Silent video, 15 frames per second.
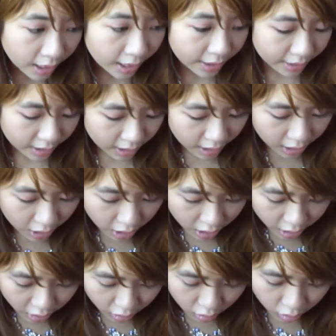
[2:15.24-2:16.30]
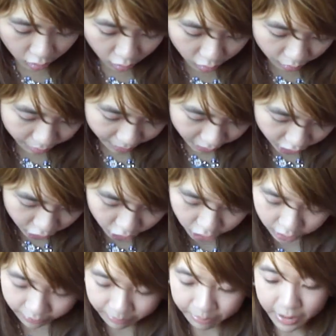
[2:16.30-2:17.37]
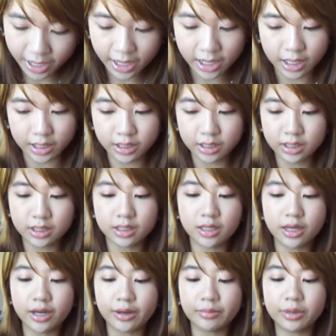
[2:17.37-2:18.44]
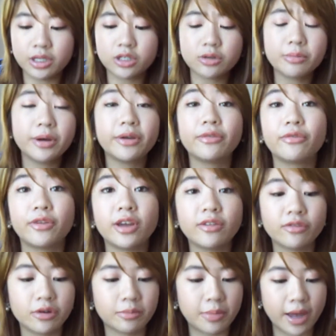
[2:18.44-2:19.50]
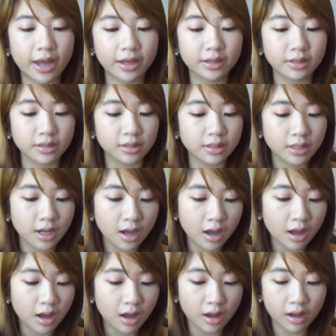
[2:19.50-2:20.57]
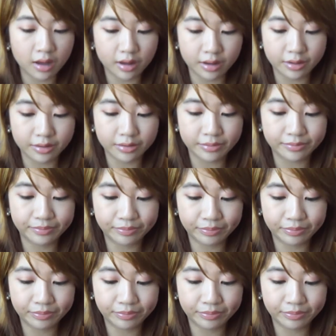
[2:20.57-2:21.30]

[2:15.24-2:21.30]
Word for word: And then I got a whole bunch of pens. Um, these are my favorite pens. Um,